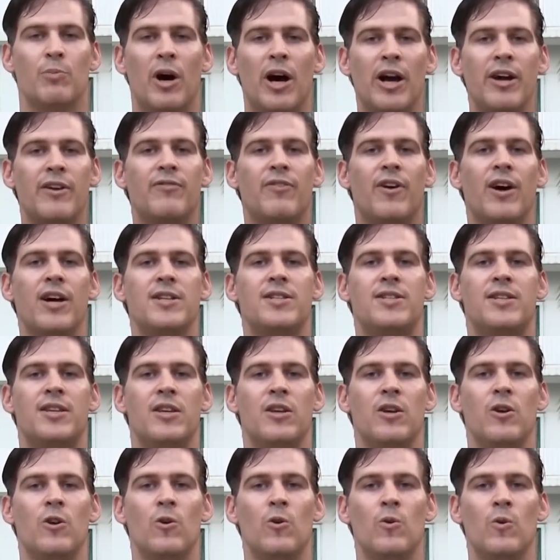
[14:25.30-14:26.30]
So my advice
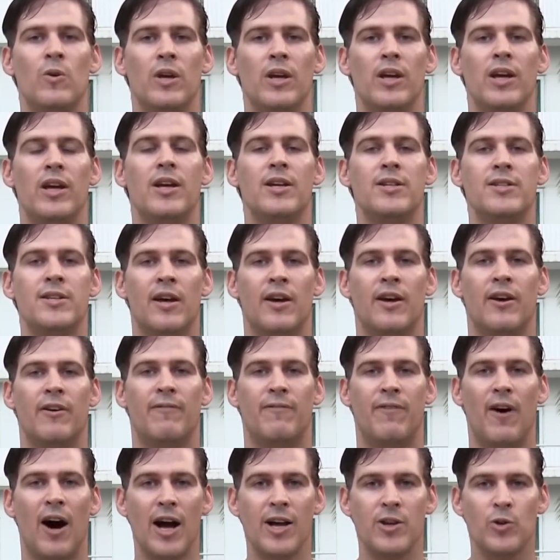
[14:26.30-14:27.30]
to you is
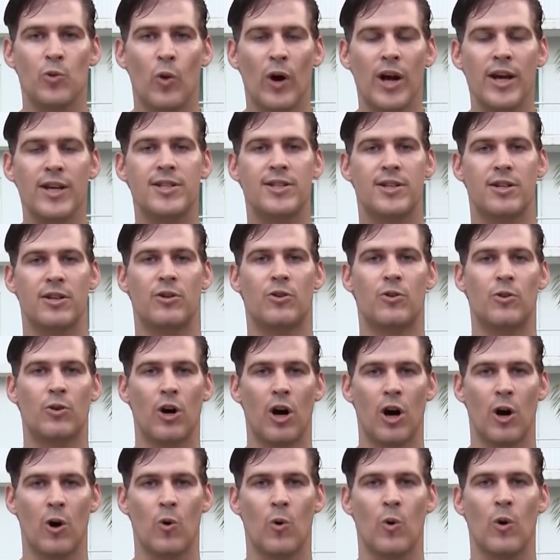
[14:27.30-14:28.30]
find ways to
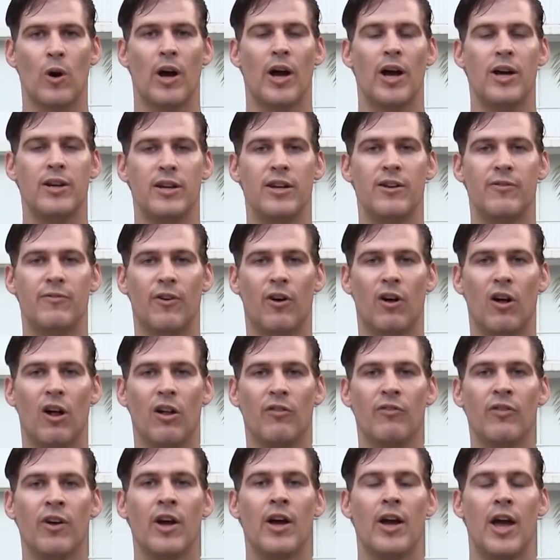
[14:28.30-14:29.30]
grow and
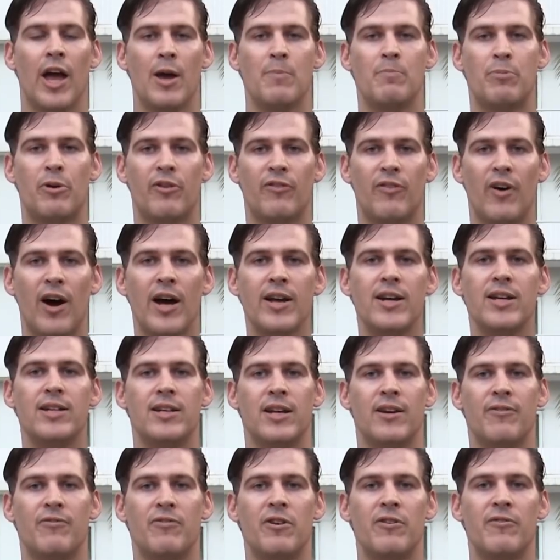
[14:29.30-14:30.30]
evolve and provide
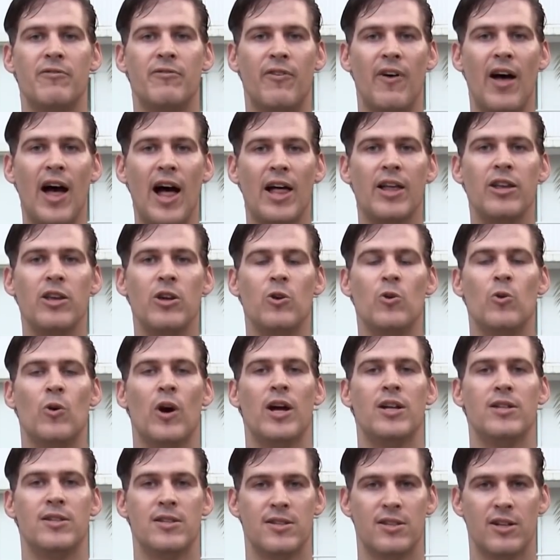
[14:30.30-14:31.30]
a different
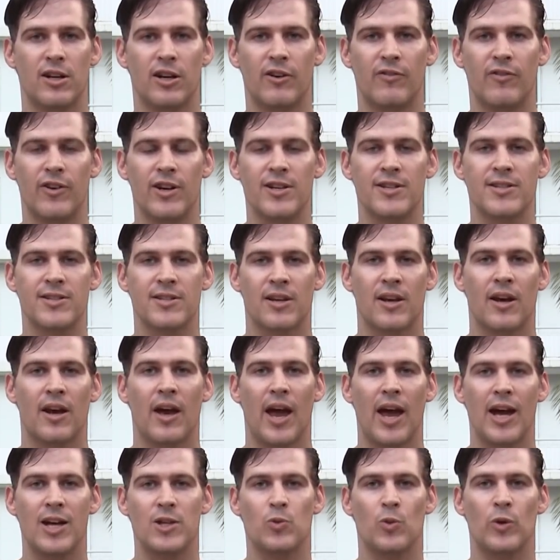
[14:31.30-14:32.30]
value and service
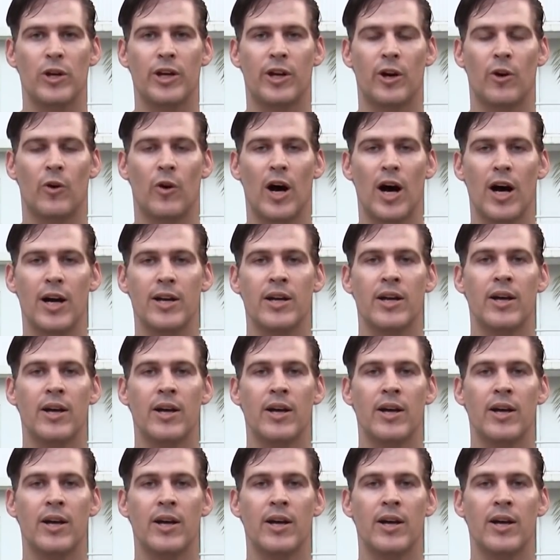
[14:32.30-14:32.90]
as we go